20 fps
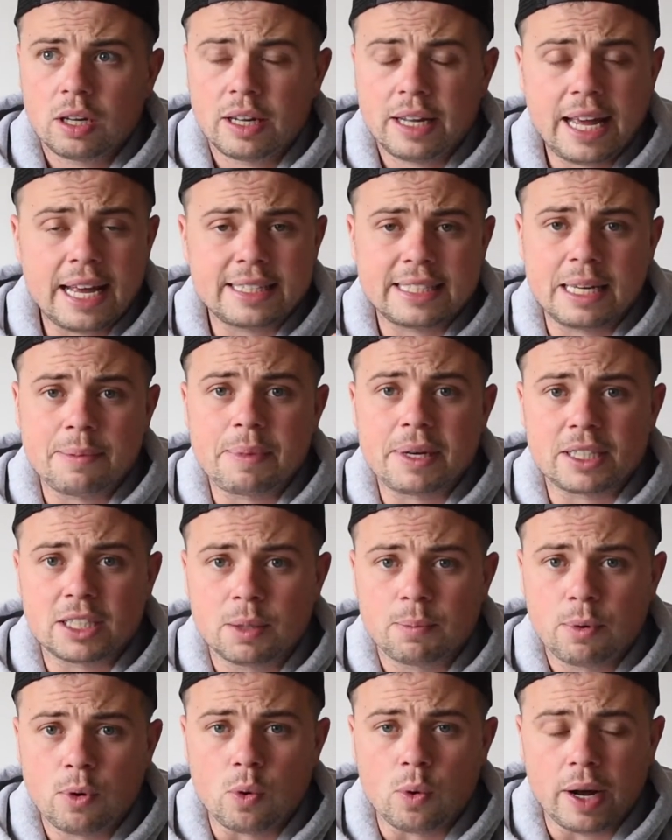Yes, he missed
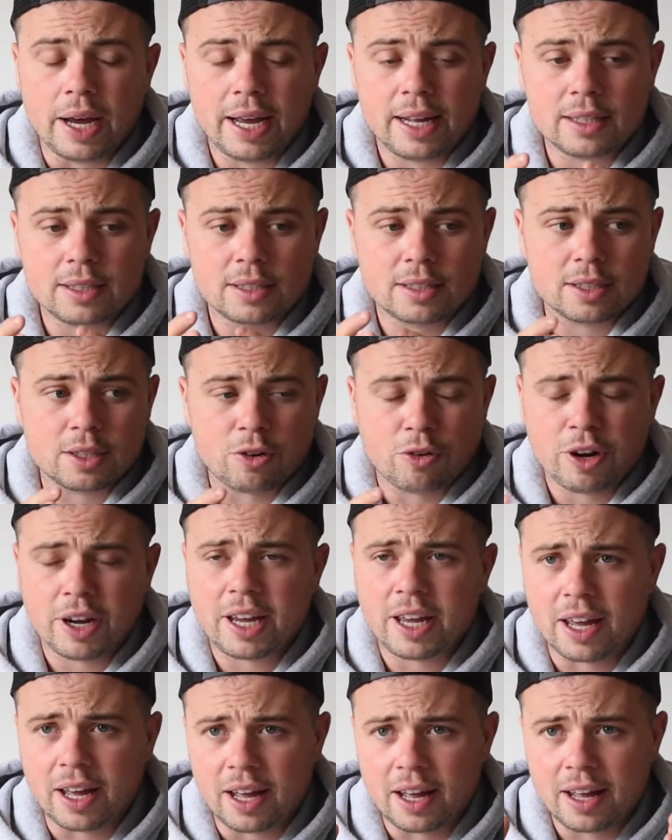the ball. It's
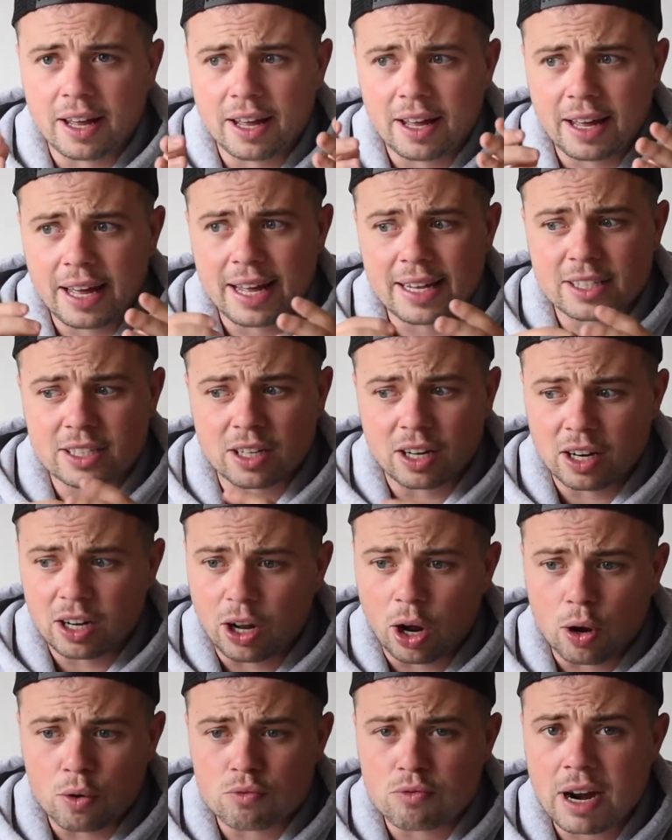cricket. It's going to
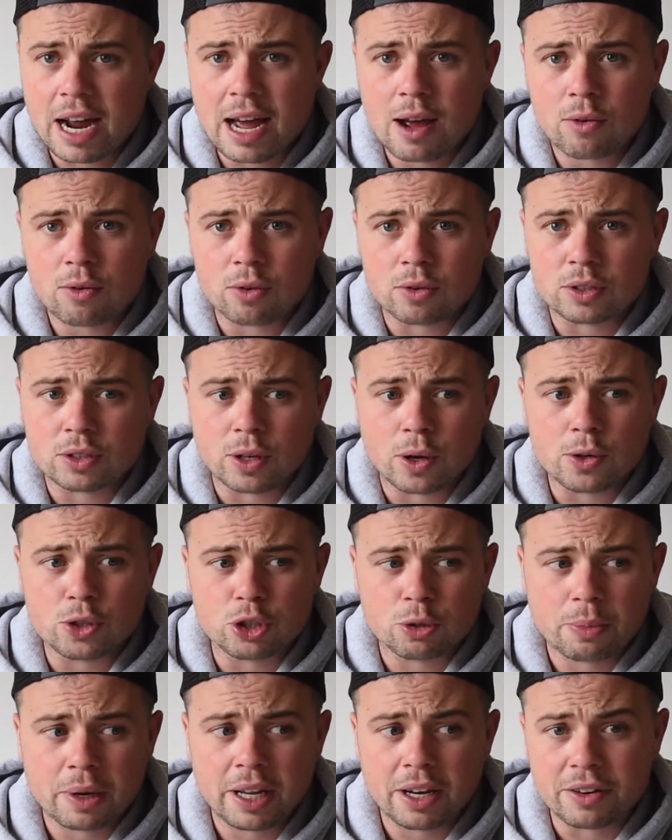go round on
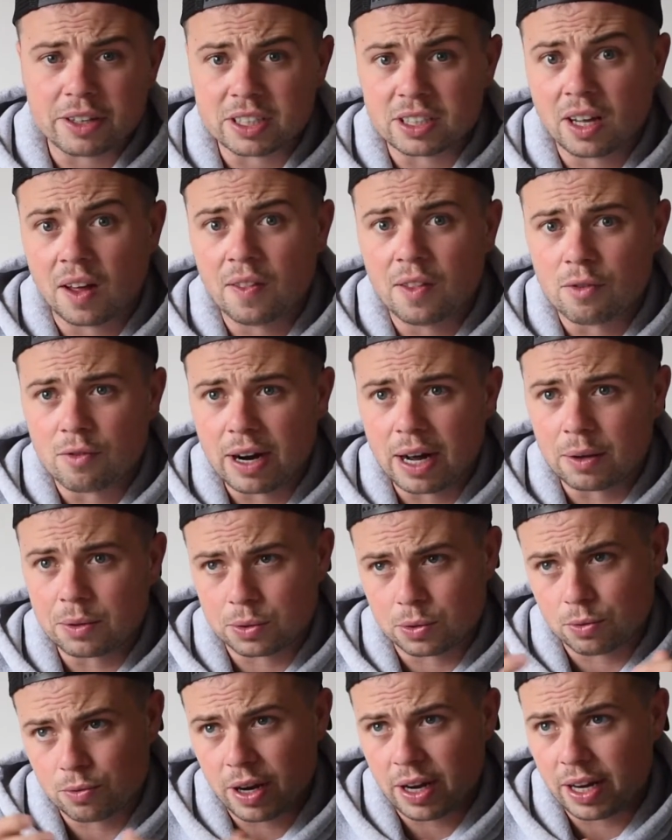social media. It's done the
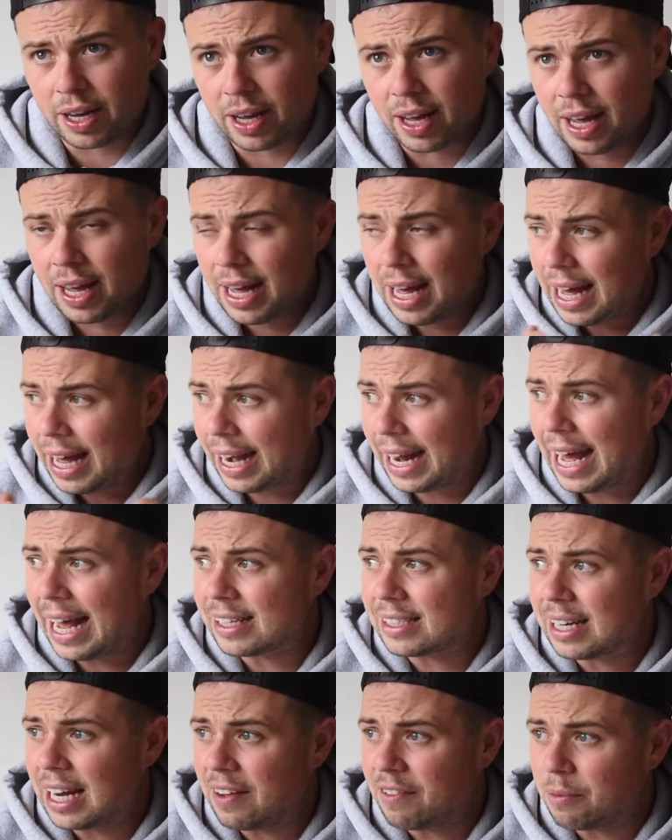rounds already, and it
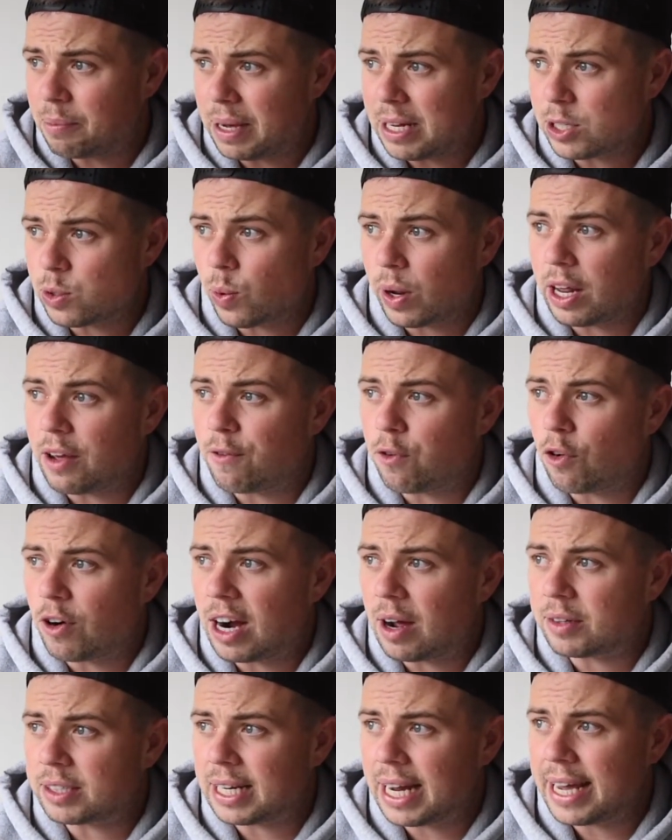hasn't even been 24
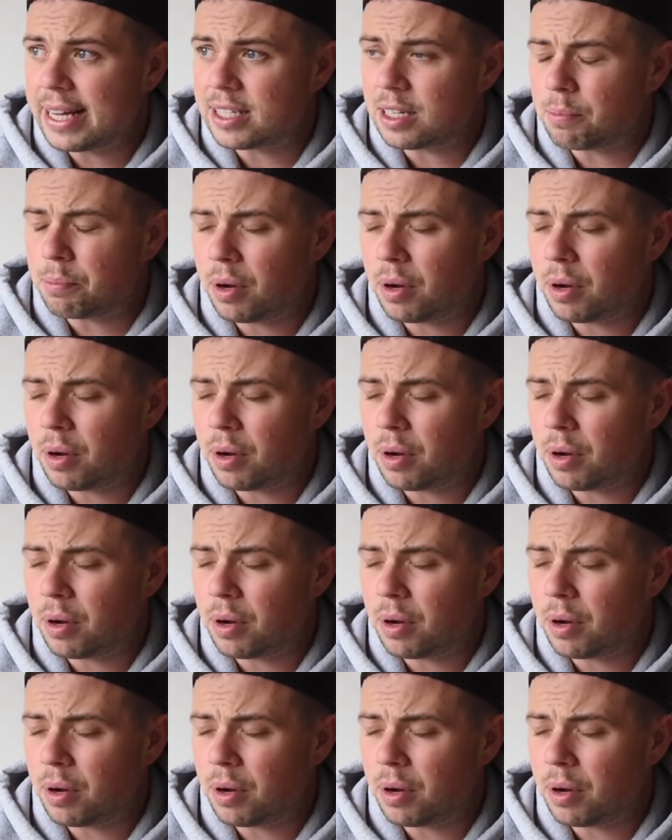hours later.